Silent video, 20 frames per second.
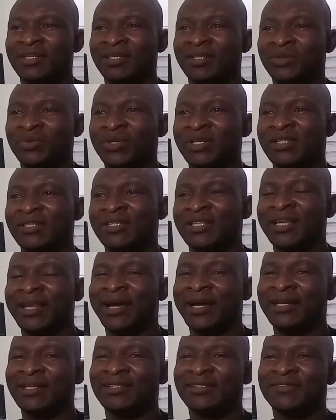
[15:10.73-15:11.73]
with
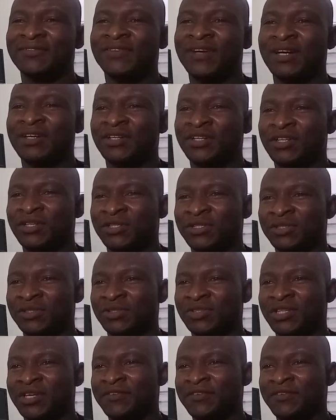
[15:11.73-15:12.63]
slight variation.